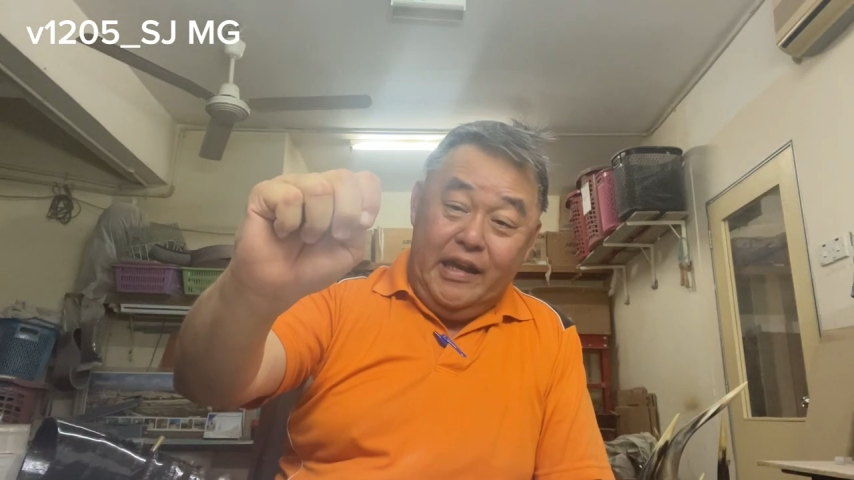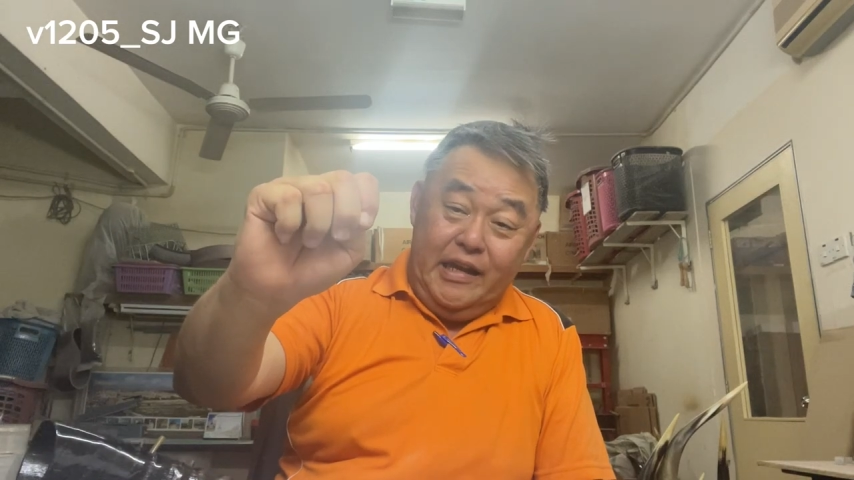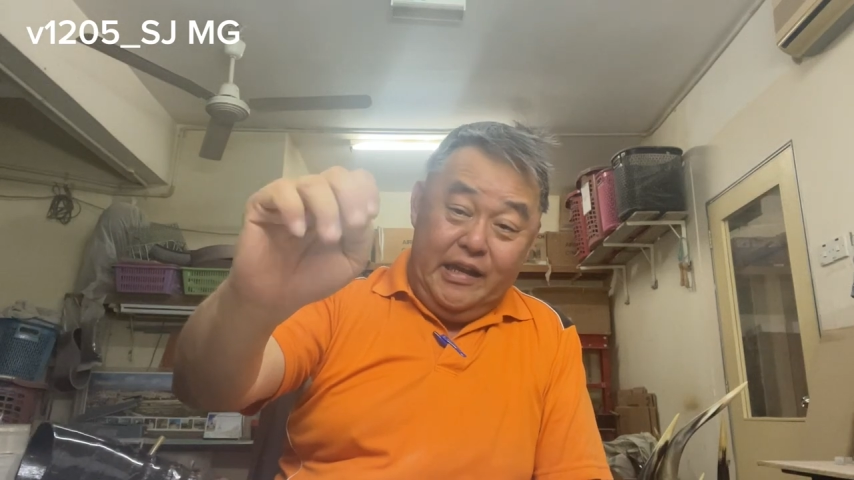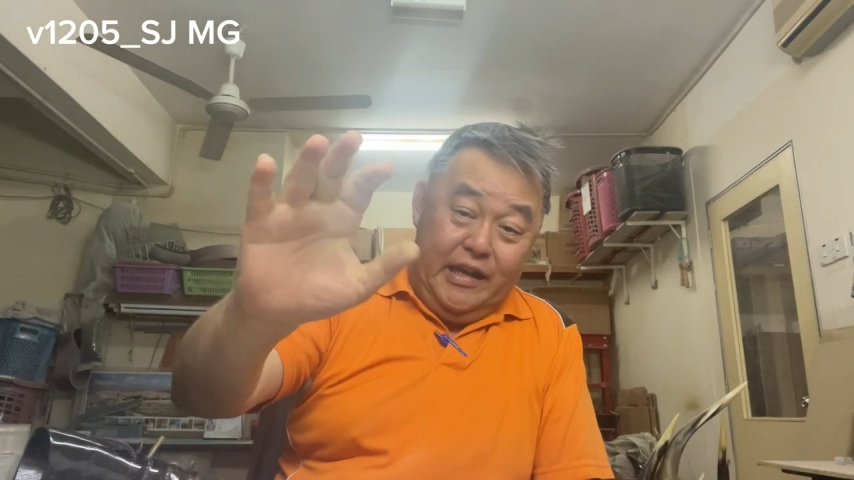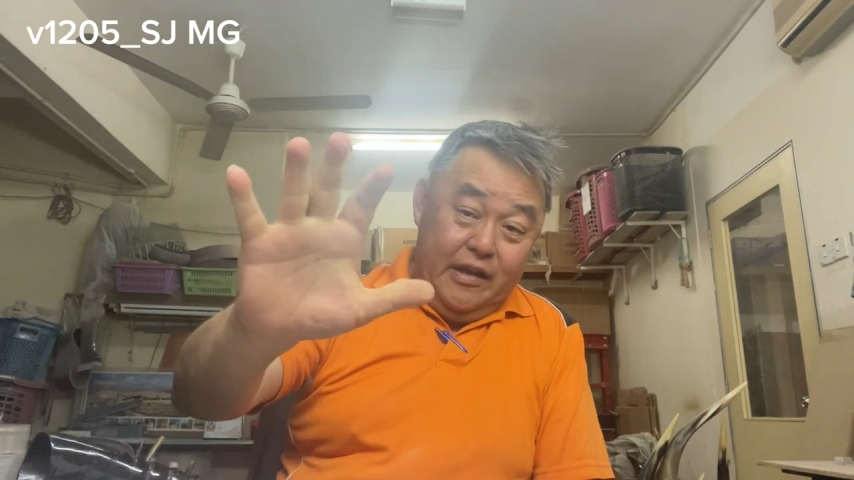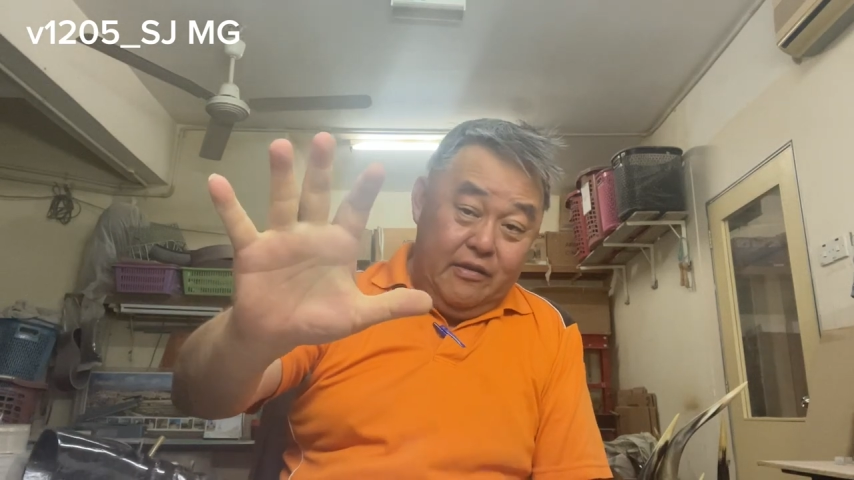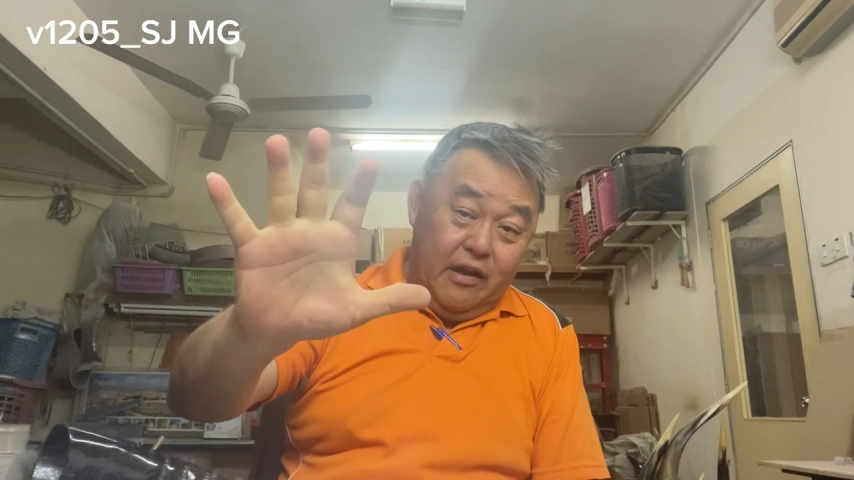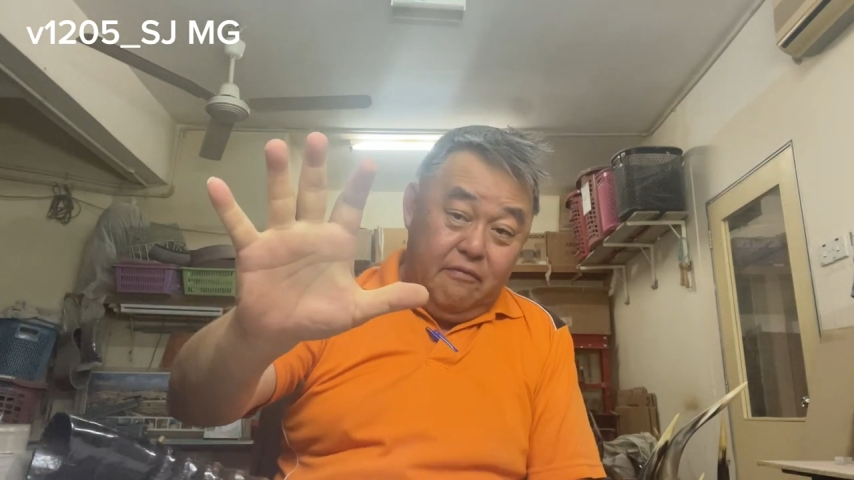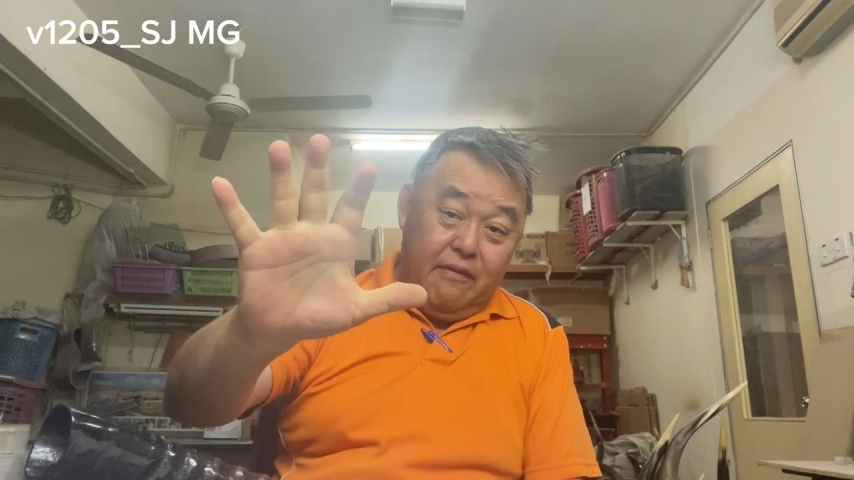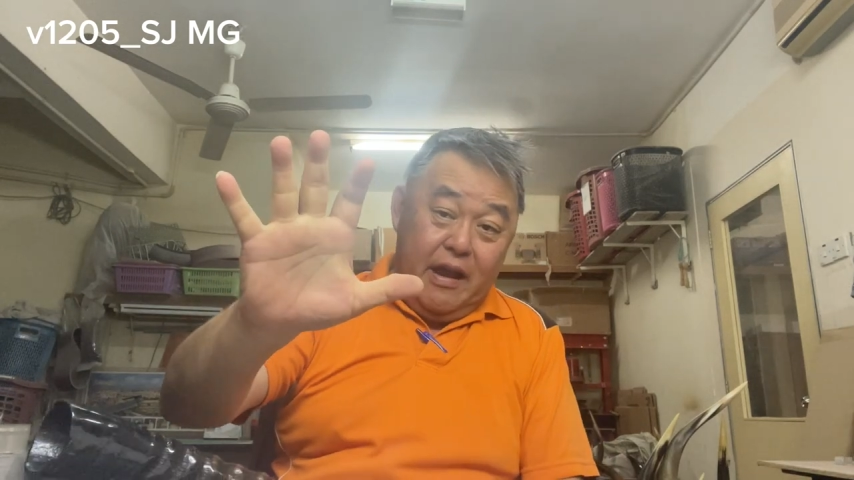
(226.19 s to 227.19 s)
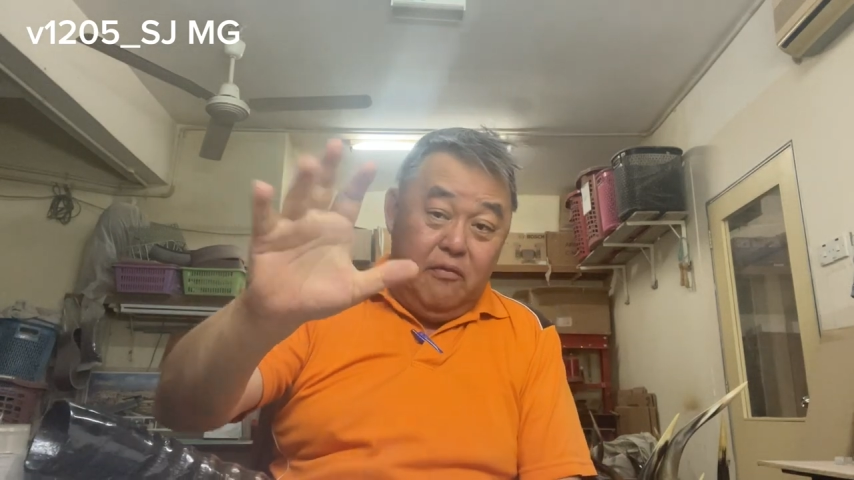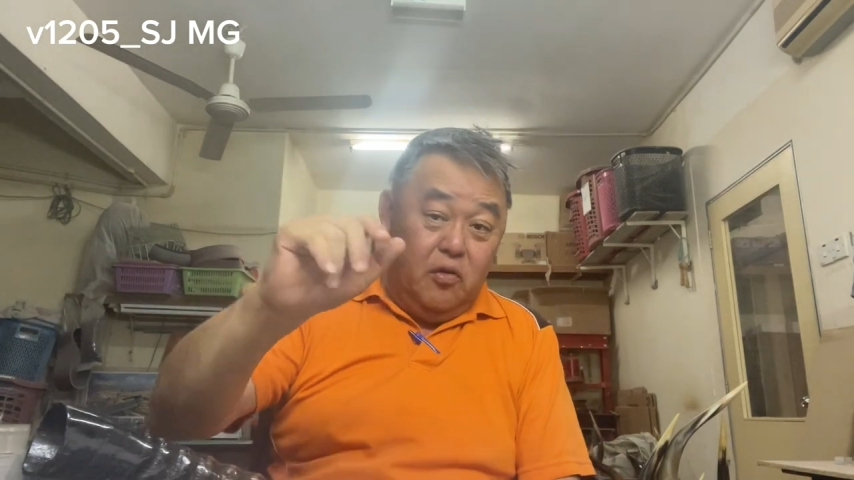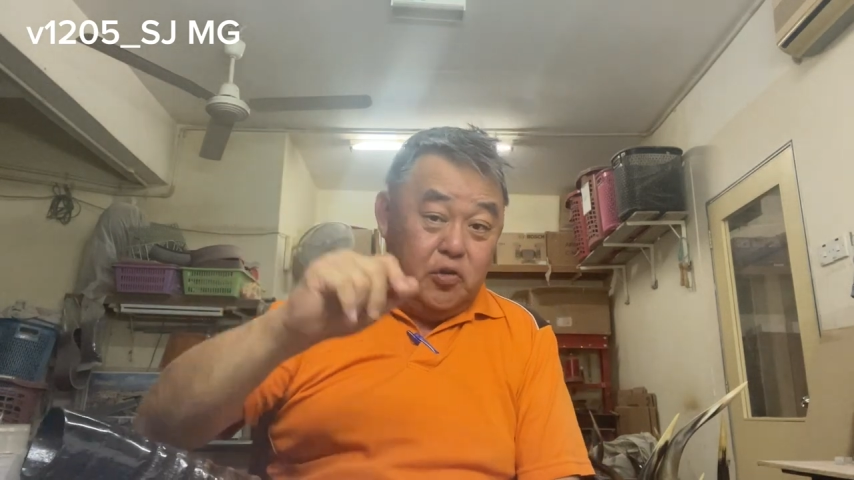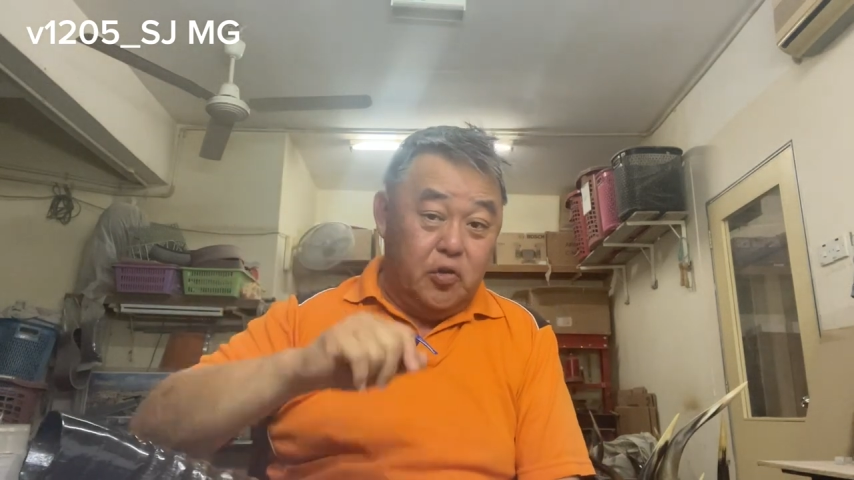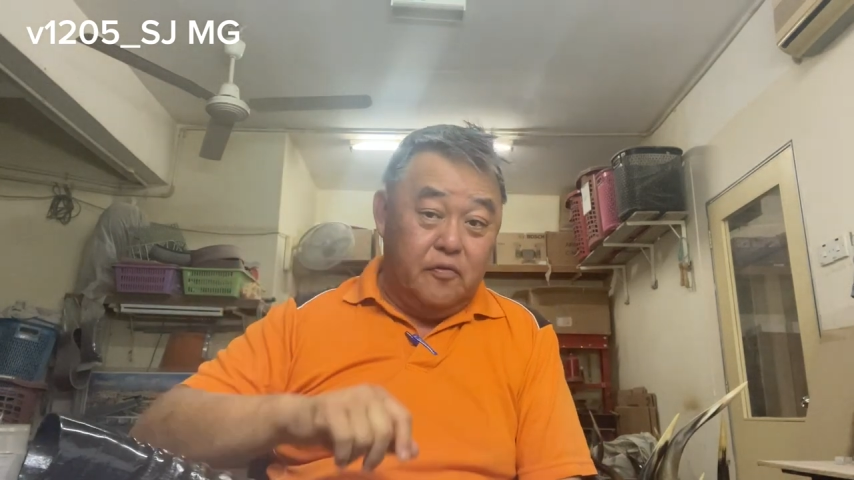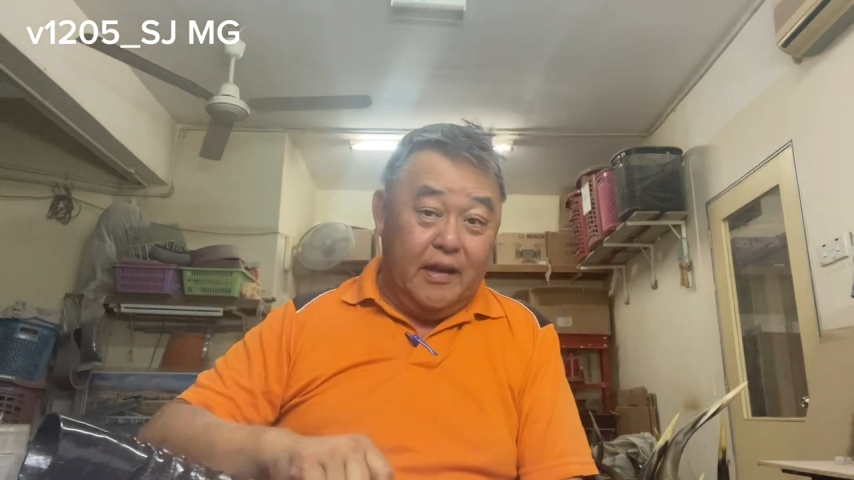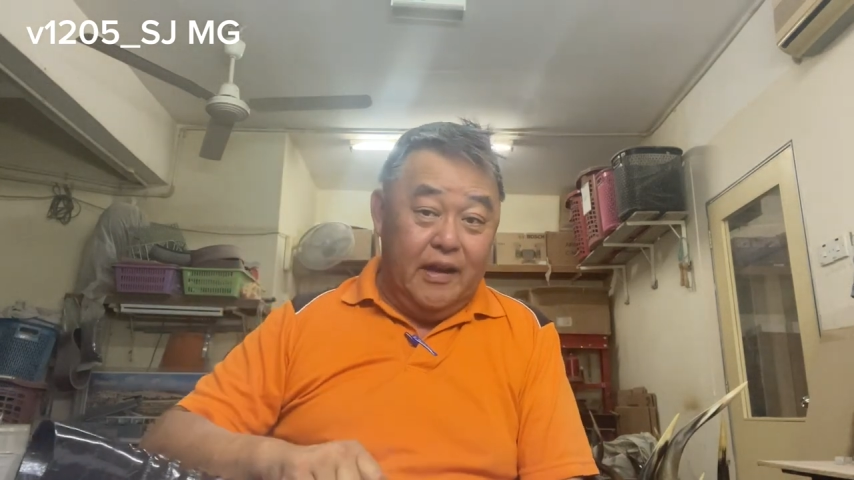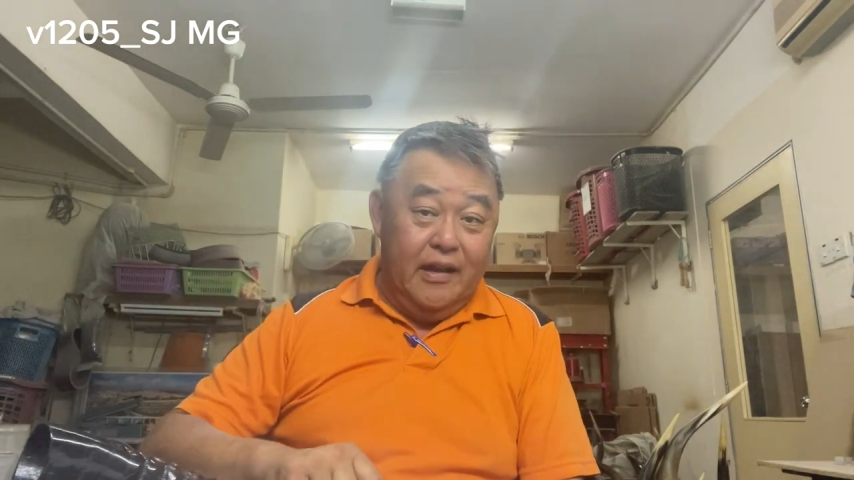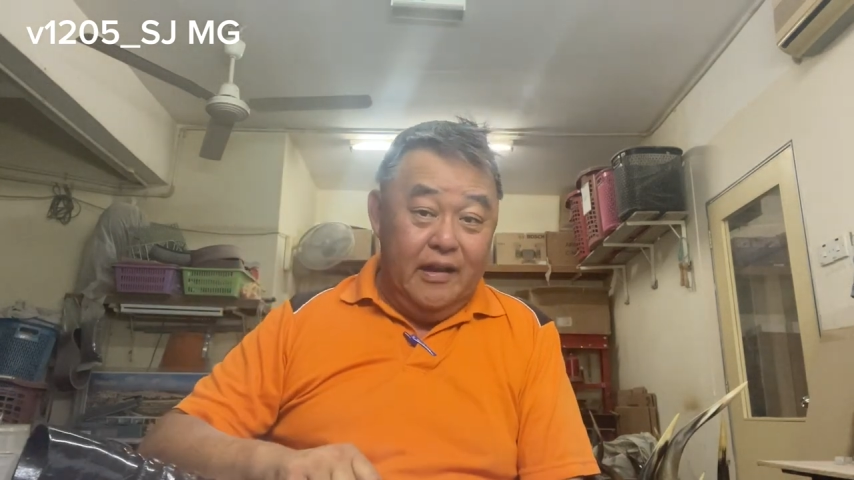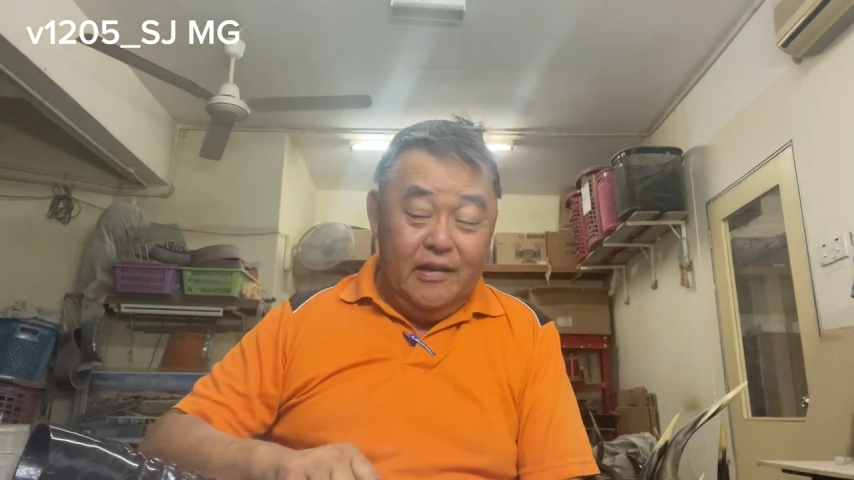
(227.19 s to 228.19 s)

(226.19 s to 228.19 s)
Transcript: E, a 5-note shofar.